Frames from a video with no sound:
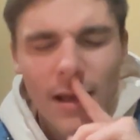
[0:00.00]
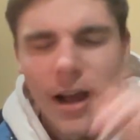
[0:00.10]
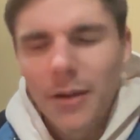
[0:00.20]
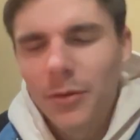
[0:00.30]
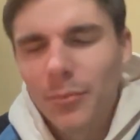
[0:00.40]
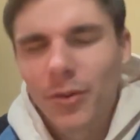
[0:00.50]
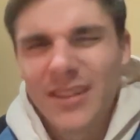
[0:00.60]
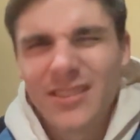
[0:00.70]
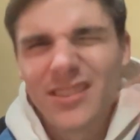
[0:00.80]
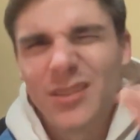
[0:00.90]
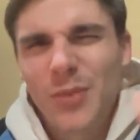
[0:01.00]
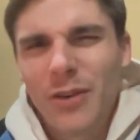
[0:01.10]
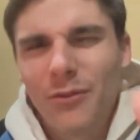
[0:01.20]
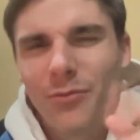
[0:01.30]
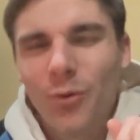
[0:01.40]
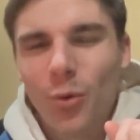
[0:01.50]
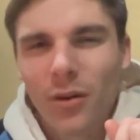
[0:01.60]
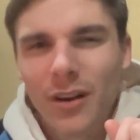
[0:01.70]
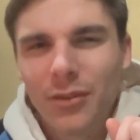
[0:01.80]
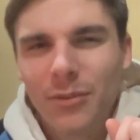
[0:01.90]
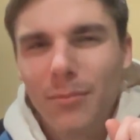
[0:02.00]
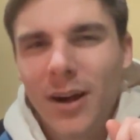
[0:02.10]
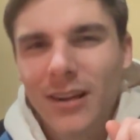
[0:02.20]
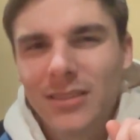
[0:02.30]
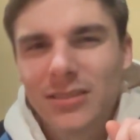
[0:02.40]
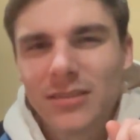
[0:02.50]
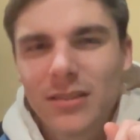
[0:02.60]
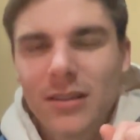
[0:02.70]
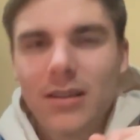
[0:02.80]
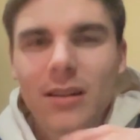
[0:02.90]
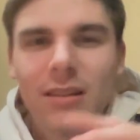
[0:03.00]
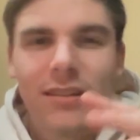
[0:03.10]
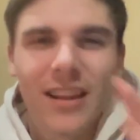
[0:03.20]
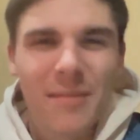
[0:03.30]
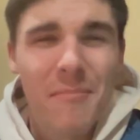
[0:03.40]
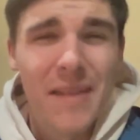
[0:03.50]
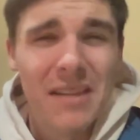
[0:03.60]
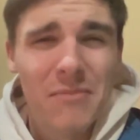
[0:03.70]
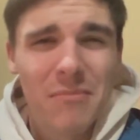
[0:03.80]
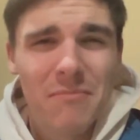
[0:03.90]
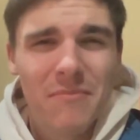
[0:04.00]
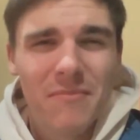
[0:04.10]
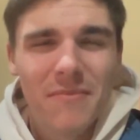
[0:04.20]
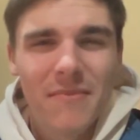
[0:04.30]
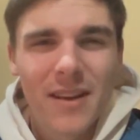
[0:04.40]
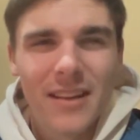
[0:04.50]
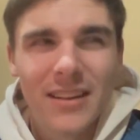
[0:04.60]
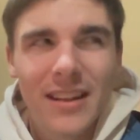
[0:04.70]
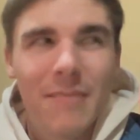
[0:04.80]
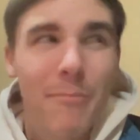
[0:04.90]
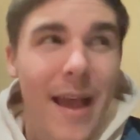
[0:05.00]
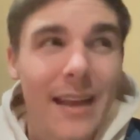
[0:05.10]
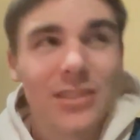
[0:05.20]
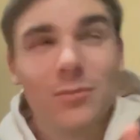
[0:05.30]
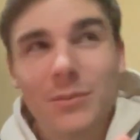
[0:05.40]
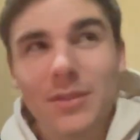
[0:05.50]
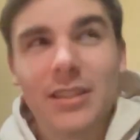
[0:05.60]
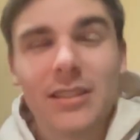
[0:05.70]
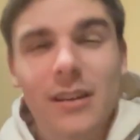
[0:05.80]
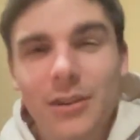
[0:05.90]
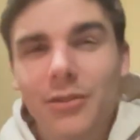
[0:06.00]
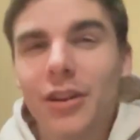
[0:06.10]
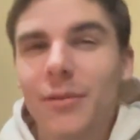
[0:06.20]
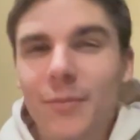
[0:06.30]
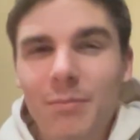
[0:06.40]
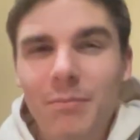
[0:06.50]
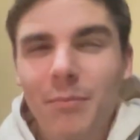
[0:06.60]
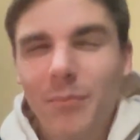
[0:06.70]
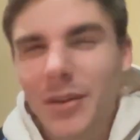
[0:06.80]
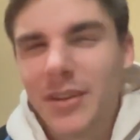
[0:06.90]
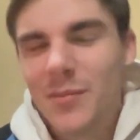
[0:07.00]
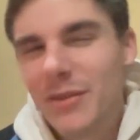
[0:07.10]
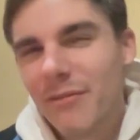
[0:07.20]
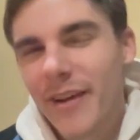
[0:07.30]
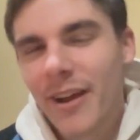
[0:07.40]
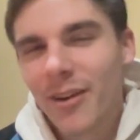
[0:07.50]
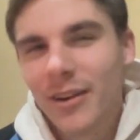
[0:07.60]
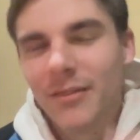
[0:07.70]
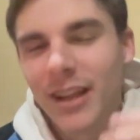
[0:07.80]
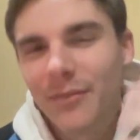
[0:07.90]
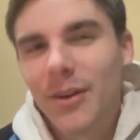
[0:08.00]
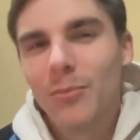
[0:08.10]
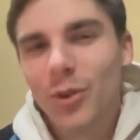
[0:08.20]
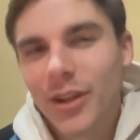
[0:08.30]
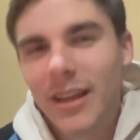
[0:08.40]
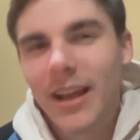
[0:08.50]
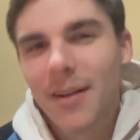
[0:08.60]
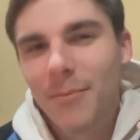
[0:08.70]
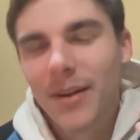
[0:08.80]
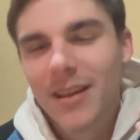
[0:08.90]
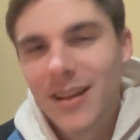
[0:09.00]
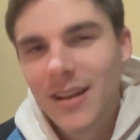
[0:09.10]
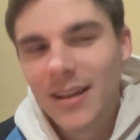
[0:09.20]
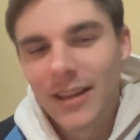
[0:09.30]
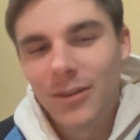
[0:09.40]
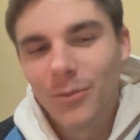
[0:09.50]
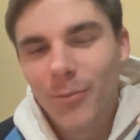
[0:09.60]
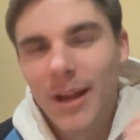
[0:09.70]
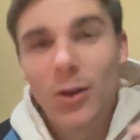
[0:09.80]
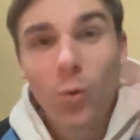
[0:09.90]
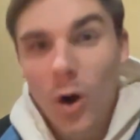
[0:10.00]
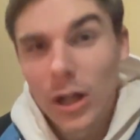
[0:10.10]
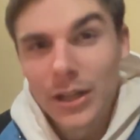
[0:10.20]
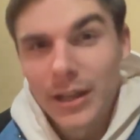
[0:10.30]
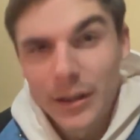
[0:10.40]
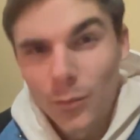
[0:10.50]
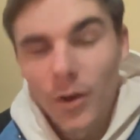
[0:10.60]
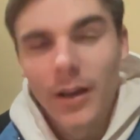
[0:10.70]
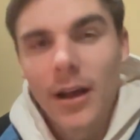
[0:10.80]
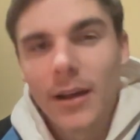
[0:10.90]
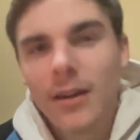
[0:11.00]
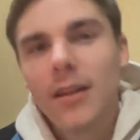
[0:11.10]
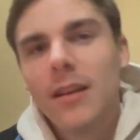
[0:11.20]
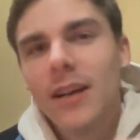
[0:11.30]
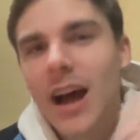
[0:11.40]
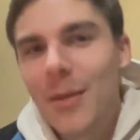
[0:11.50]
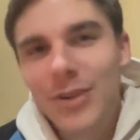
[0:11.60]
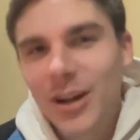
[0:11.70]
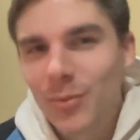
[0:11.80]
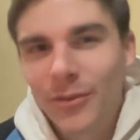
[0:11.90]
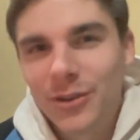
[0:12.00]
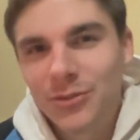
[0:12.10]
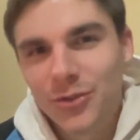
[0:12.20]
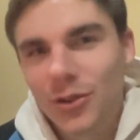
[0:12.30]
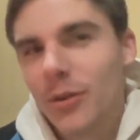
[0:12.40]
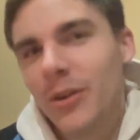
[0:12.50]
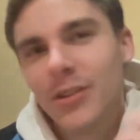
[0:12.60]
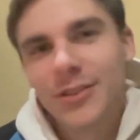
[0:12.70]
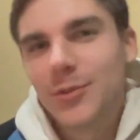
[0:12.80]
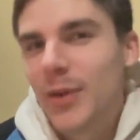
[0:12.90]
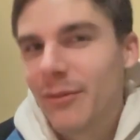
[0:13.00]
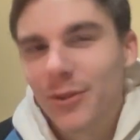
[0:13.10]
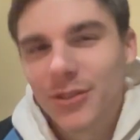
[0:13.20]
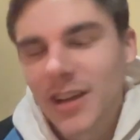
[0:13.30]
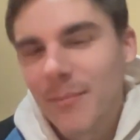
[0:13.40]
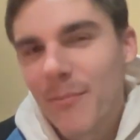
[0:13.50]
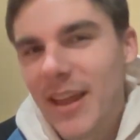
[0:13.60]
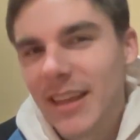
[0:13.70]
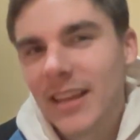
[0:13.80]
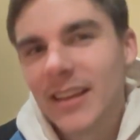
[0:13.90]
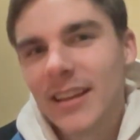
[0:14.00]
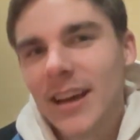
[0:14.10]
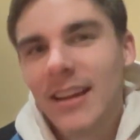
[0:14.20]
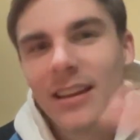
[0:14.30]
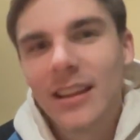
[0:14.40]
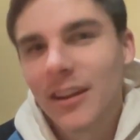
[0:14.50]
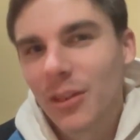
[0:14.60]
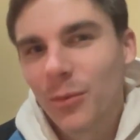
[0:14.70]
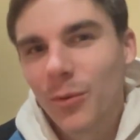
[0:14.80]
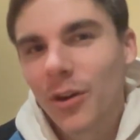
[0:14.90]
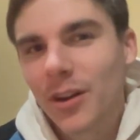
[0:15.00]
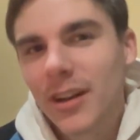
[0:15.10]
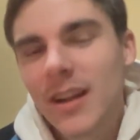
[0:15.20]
I would price this at about $400 at a minimum, maximum $600. But to be fair, if I'm looking at, you know, my quality and whatnot, I'm not a professional sewer. This is my first time making it. I did a lot of the work.